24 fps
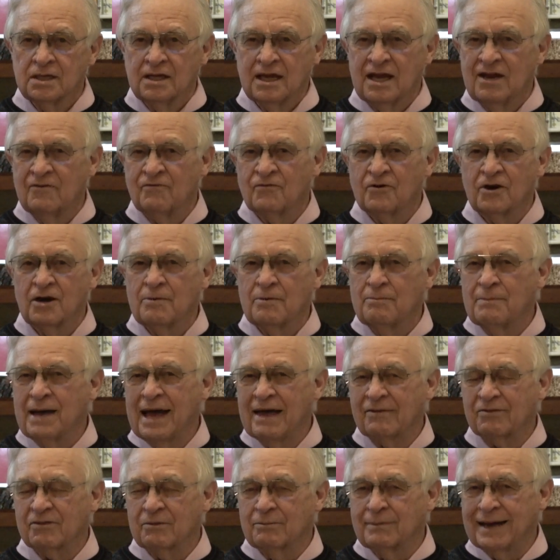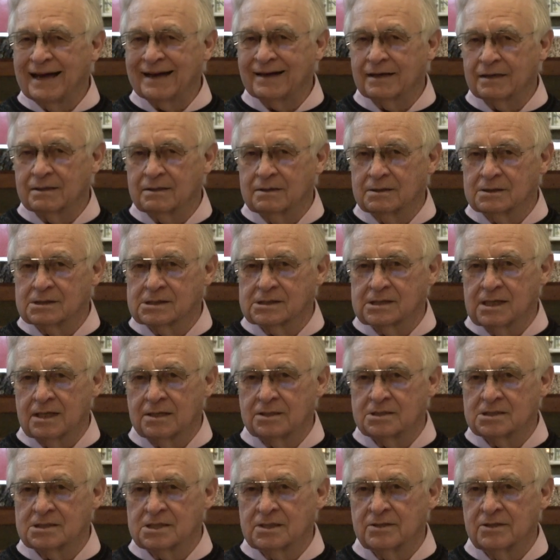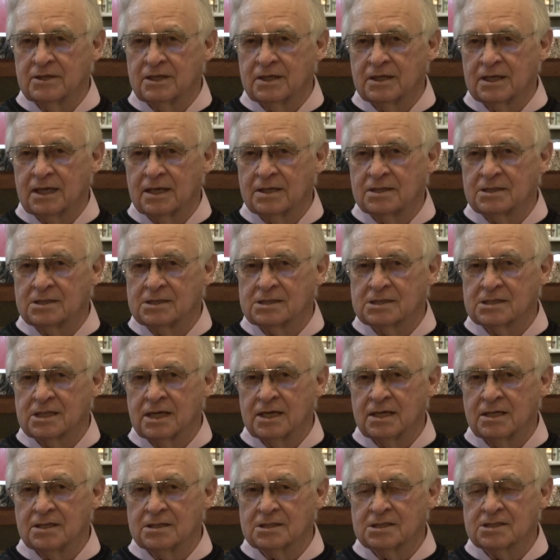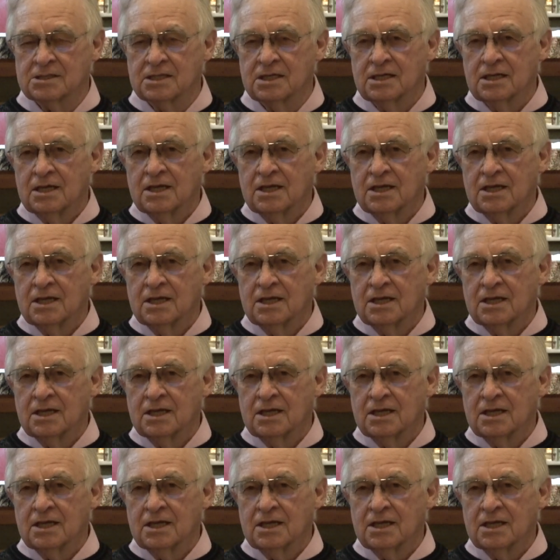in a very mathematical sense in the United States.